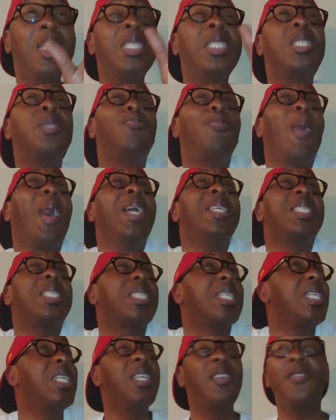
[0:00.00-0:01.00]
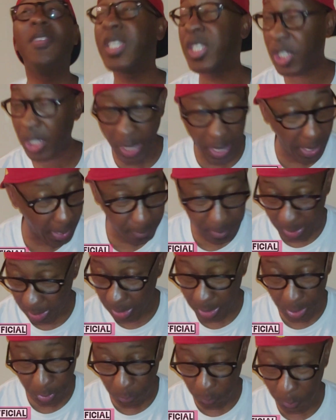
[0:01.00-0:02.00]
Spice even chimed
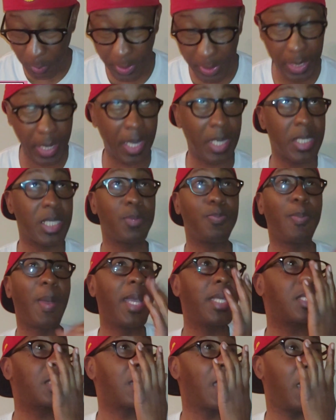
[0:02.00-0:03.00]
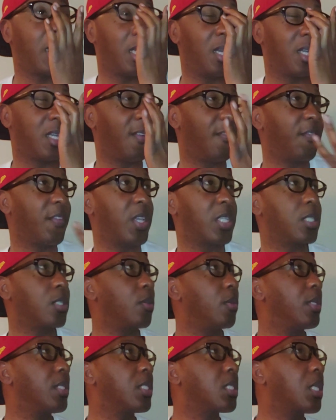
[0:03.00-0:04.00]
in on it. And Spice got in her
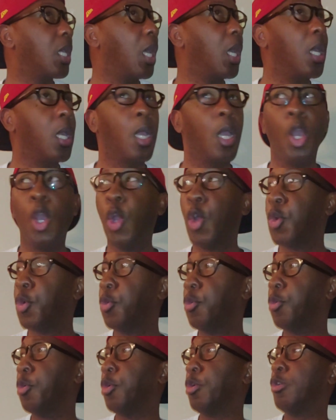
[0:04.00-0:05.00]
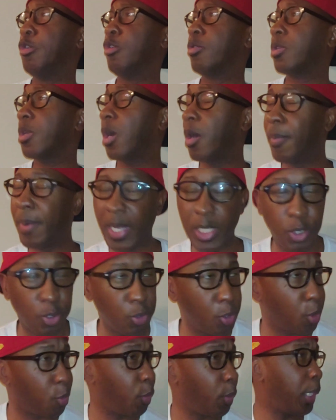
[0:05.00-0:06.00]
confessional and say, Girl, you talk about
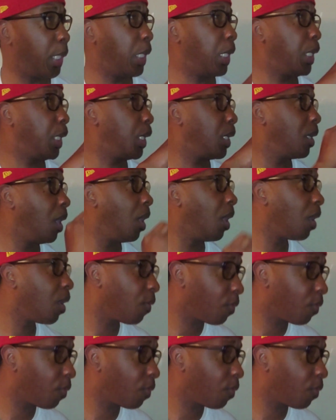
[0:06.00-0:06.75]
you the queen.